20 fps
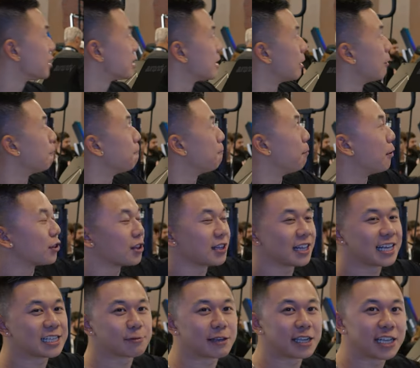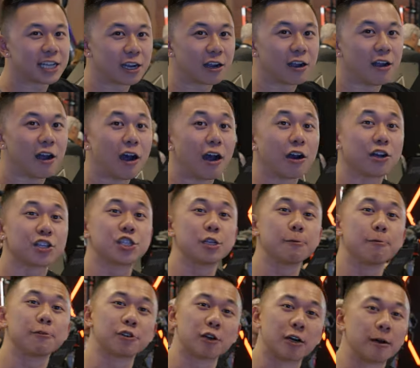So both lights right here are
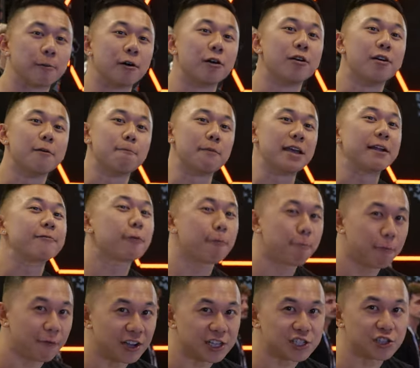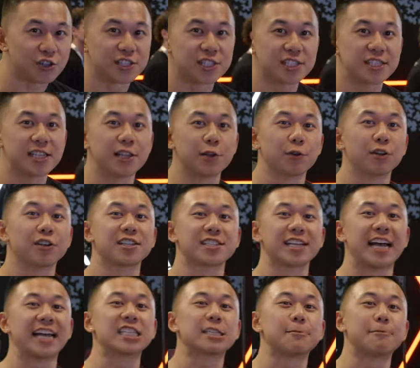super durable, made for professionals. They were
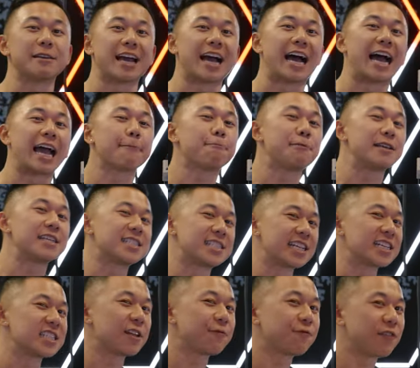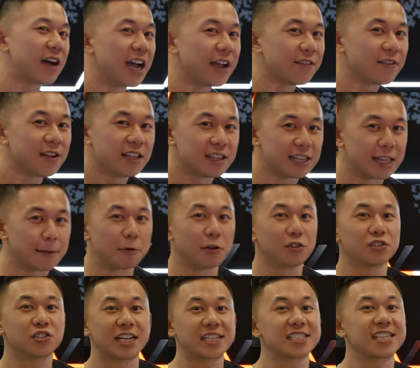designed to be IP65
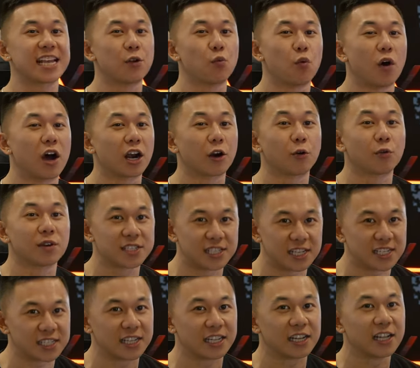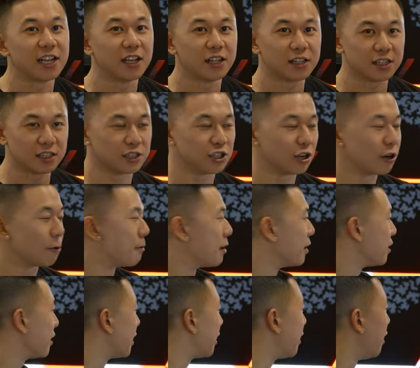level dust and water resistant
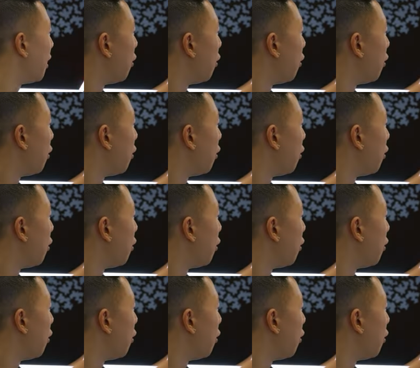durability.